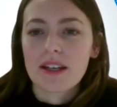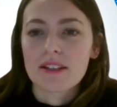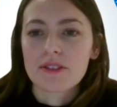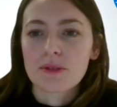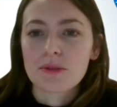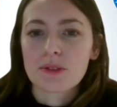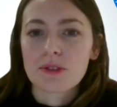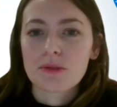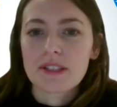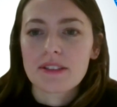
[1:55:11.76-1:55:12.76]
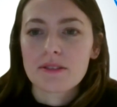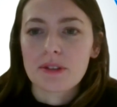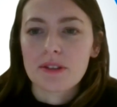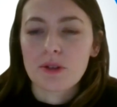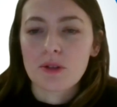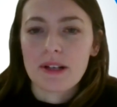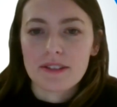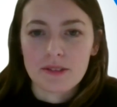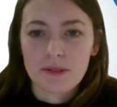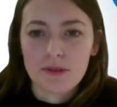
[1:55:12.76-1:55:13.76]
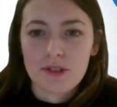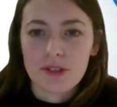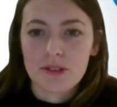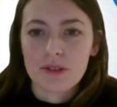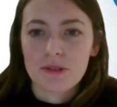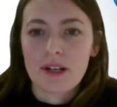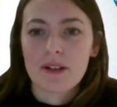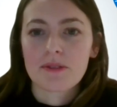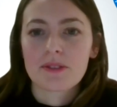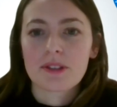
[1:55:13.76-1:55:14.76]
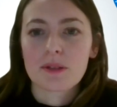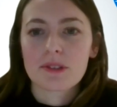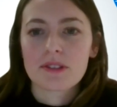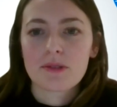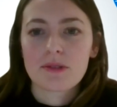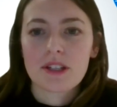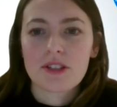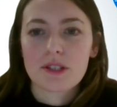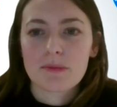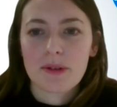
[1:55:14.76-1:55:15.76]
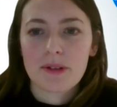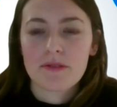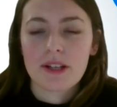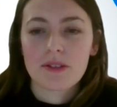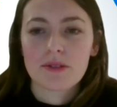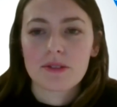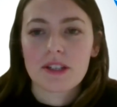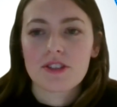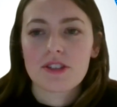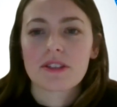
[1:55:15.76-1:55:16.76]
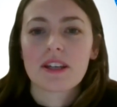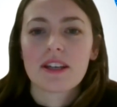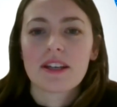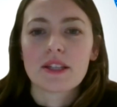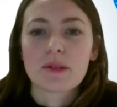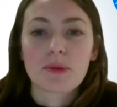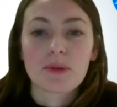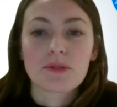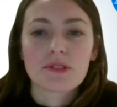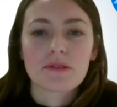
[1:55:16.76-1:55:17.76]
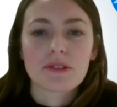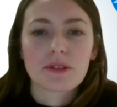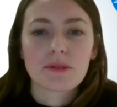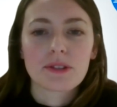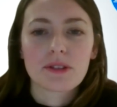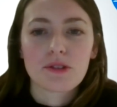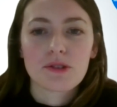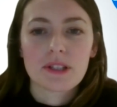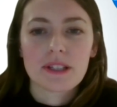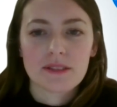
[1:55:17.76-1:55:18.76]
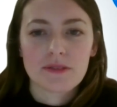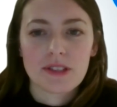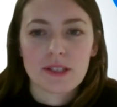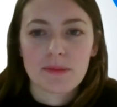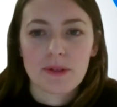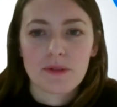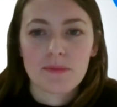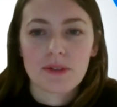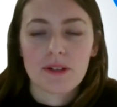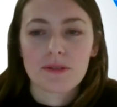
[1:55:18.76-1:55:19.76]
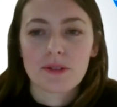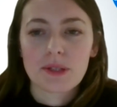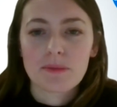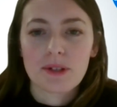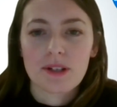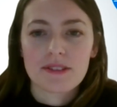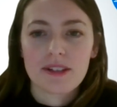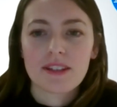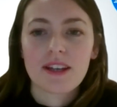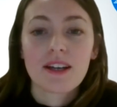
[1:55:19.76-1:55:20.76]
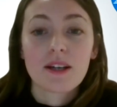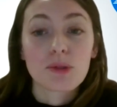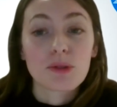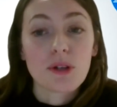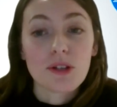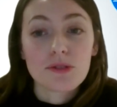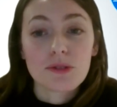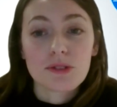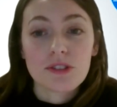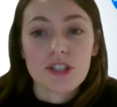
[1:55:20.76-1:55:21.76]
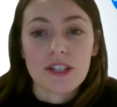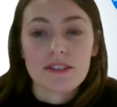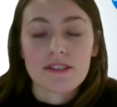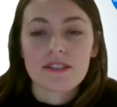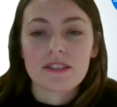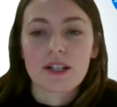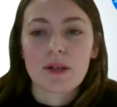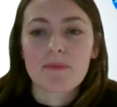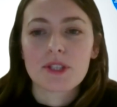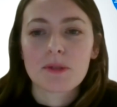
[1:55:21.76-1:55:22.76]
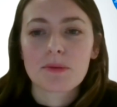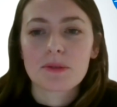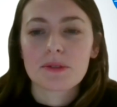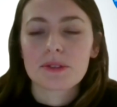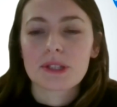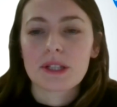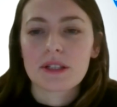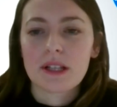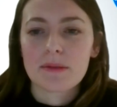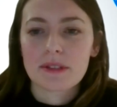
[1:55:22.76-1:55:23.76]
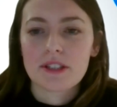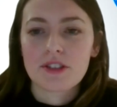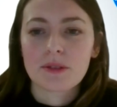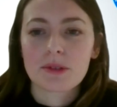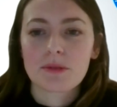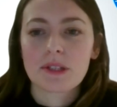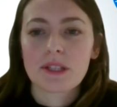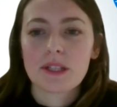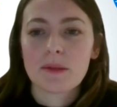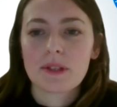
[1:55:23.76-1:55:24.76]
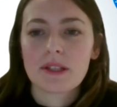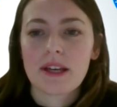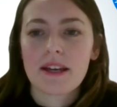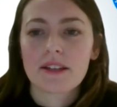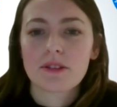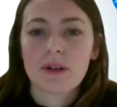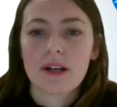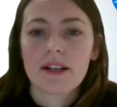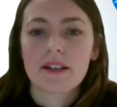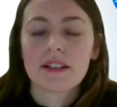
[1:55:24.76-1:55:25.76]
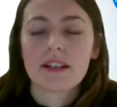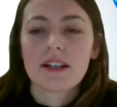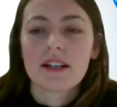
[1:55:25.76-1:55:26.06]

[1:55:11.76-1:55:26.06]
and who agrees with Cormac's conclusion around prison education as part of adult education and the importance of including cultural activity as part of the broader learning process, but who also suggests deeper collaboration between EPEA and UIL